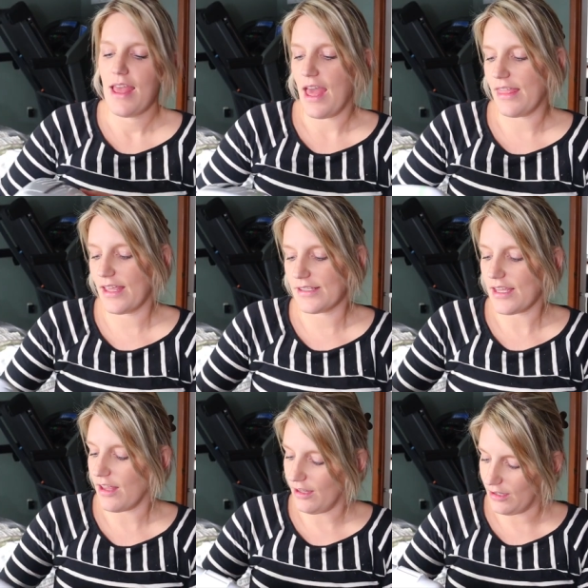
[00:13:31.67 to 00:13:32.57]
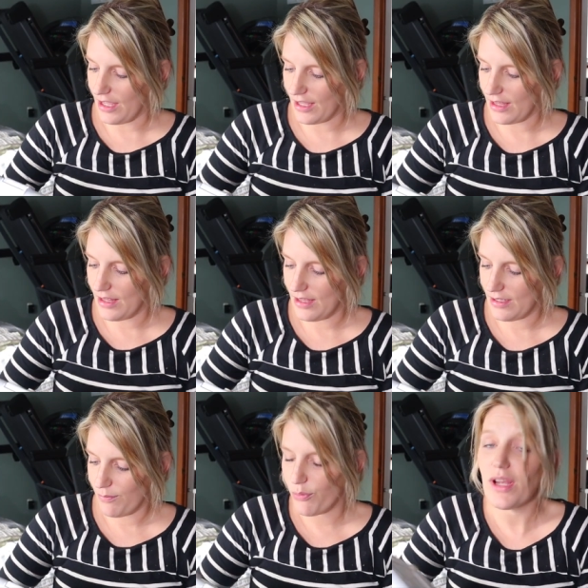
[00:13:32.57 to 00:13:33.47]
I think it's called like
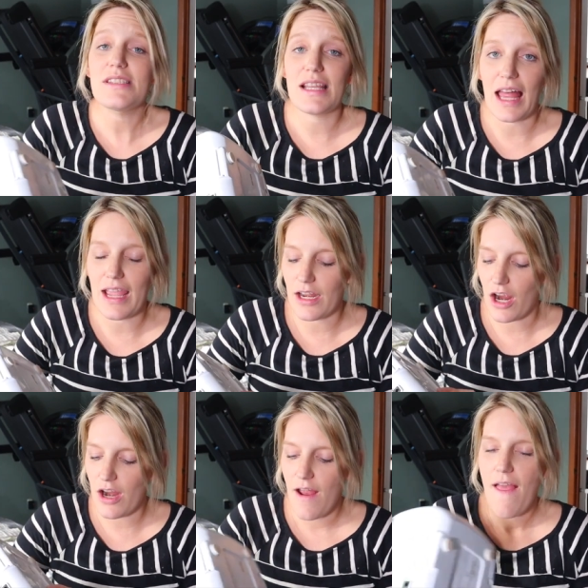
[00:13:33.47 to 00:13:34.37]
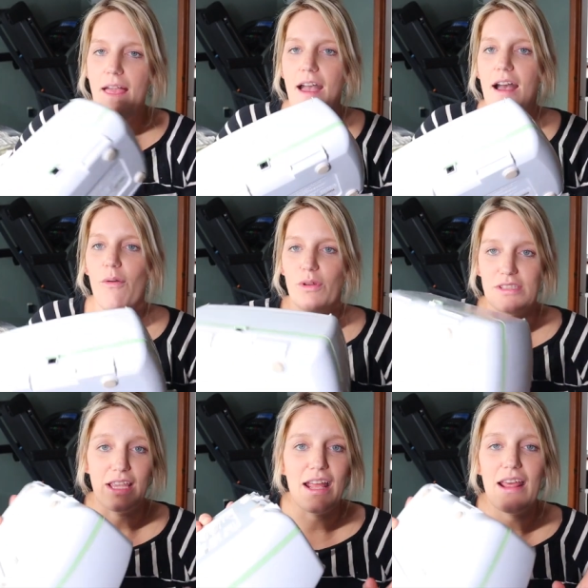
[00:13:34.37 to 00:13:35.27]
Prince Lionheart.
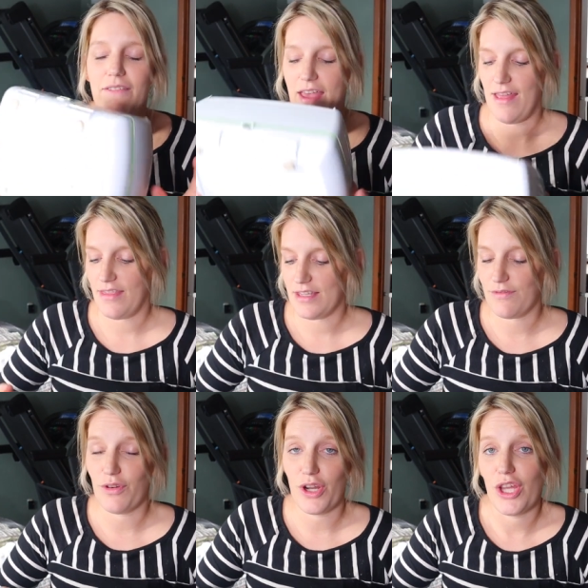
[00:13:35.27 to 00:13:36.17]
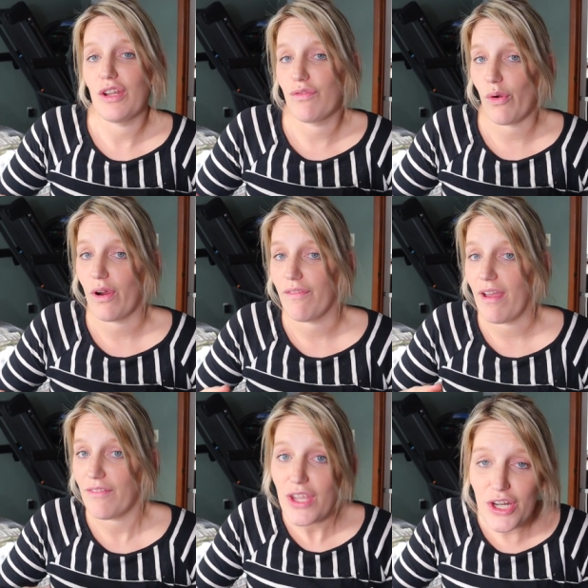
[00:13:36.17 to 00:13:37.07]
Once again, I've had this for a good four or
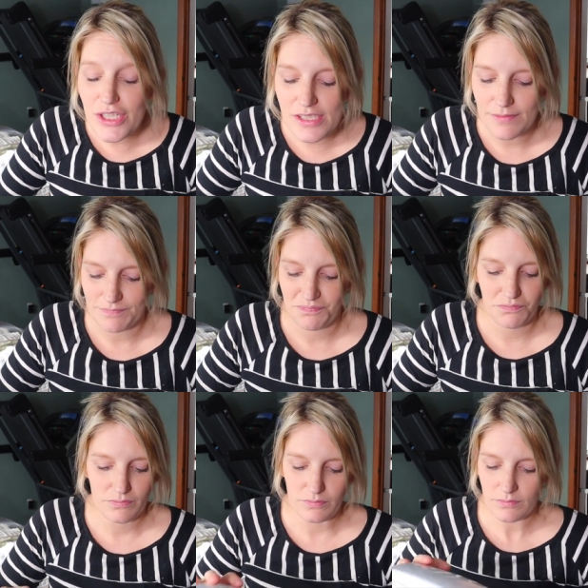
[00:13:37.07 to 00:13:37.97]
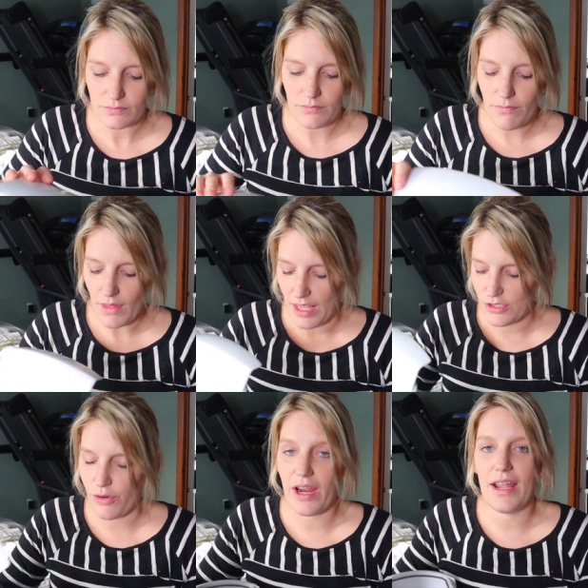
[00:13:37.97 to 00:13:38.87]
five years.
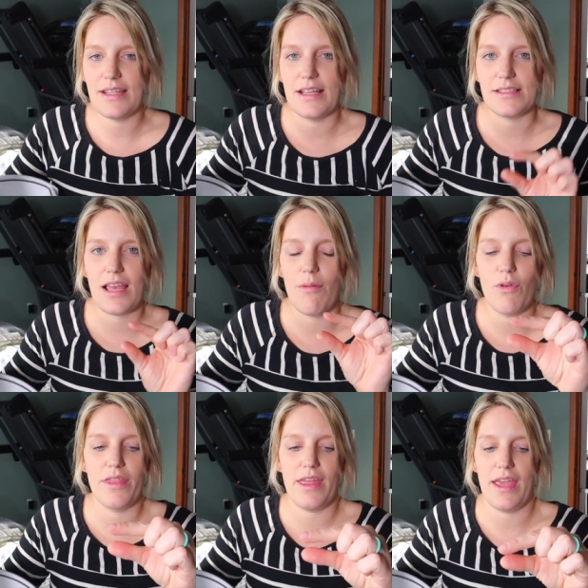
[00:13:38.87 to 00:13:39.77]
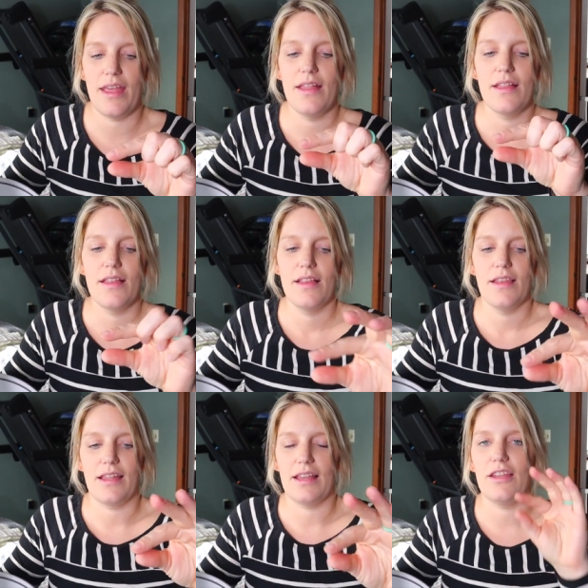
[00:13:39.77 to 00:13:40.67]
It's great. It does come with a,
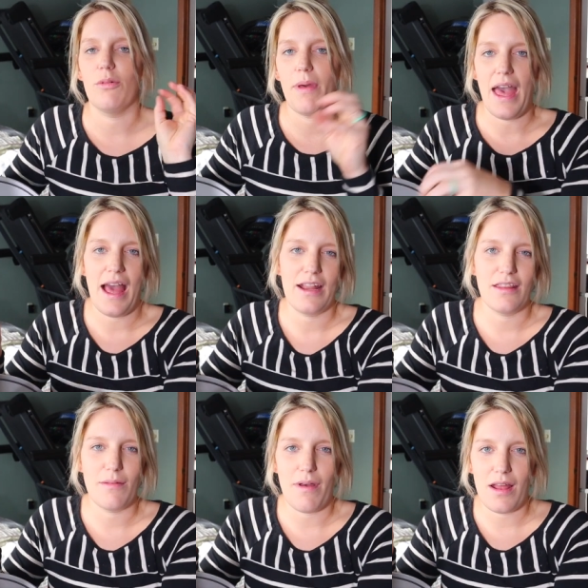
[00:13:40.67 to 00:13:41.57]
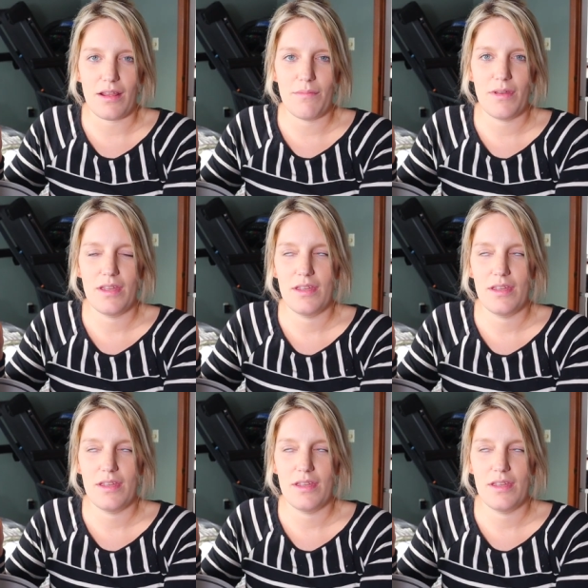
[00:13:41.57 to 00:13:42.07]
like a little pad on the bottom.